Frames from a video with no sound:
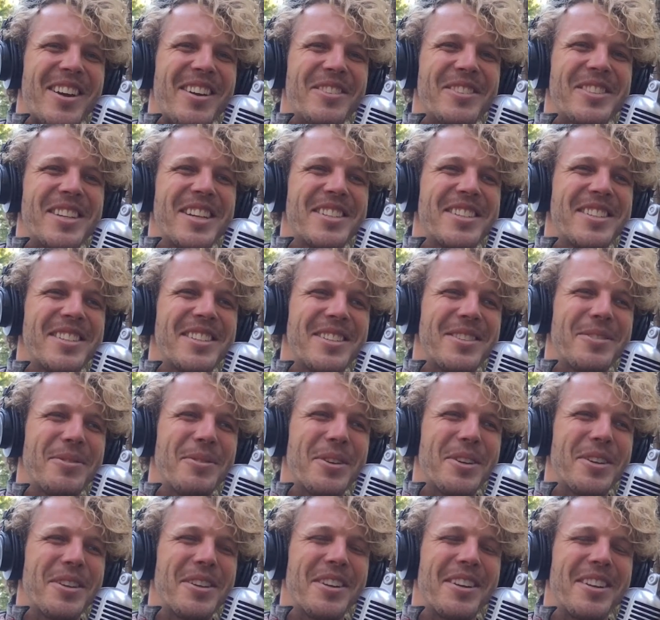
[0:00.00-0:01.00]
was actually just
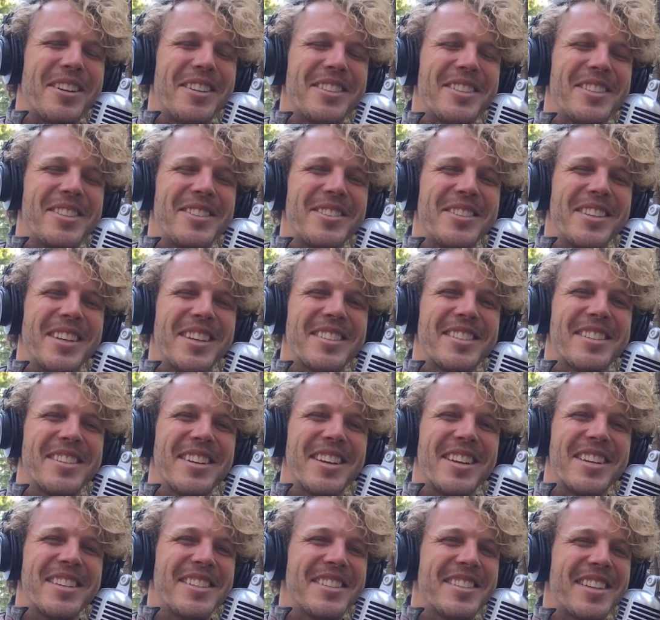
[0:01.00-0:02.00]
working on a tune
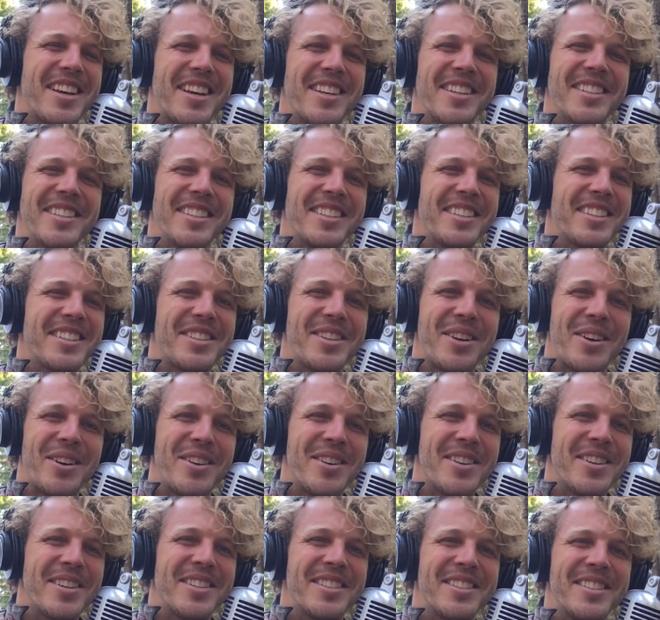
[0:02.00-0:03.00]
yesterday, just adding
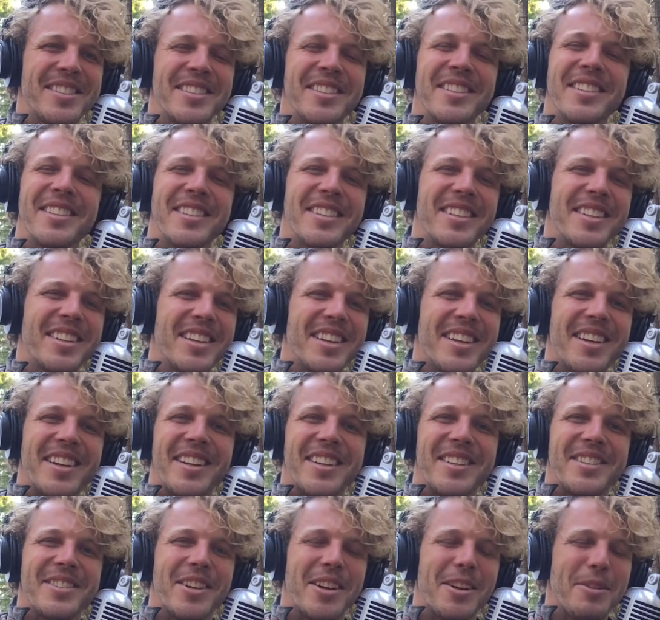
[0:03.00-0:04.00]
guitars and
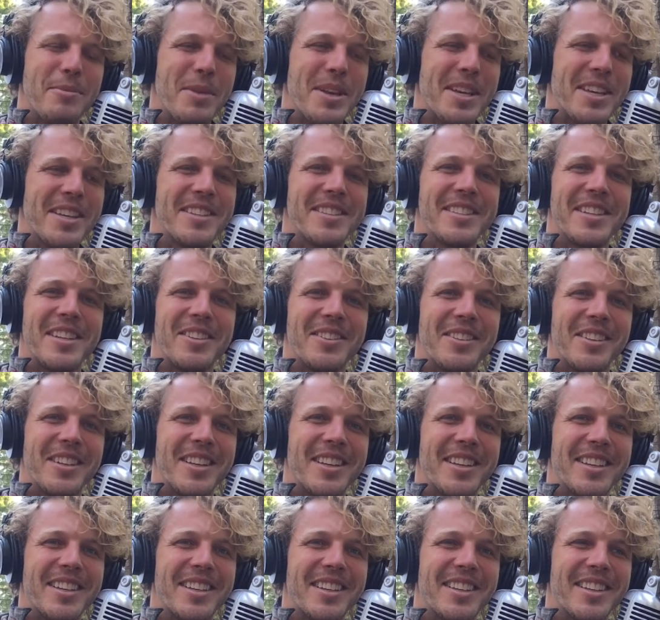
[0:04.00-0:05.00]
trying to make it sound
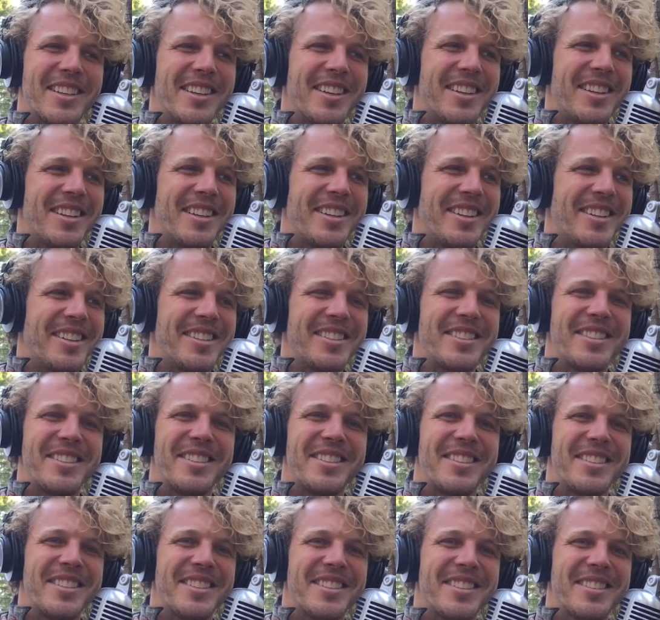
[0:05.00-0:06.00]
like
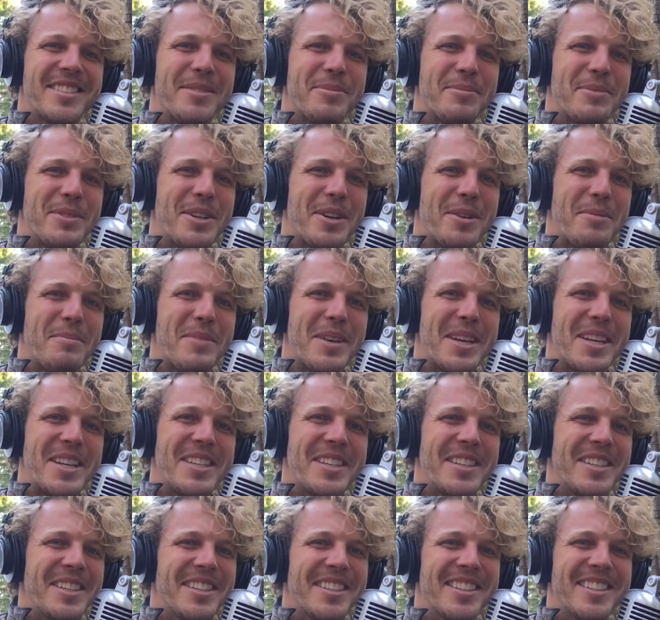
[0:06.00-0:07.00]
some Tom
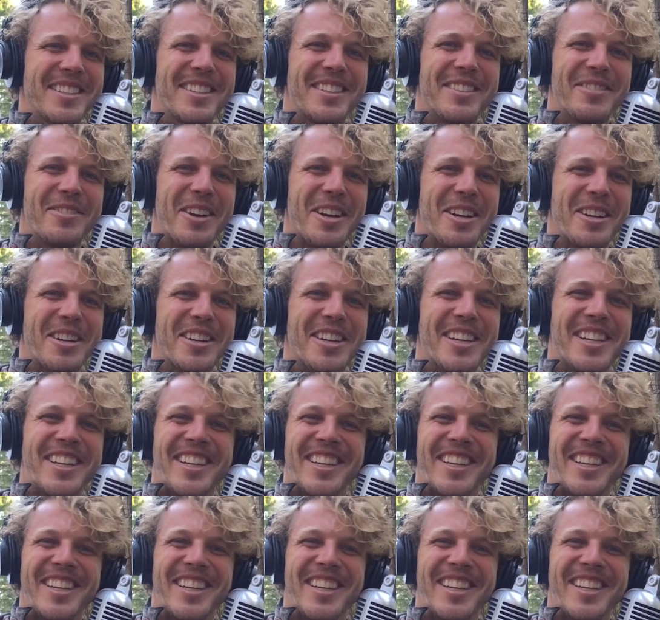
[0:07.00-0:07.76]
Petty record.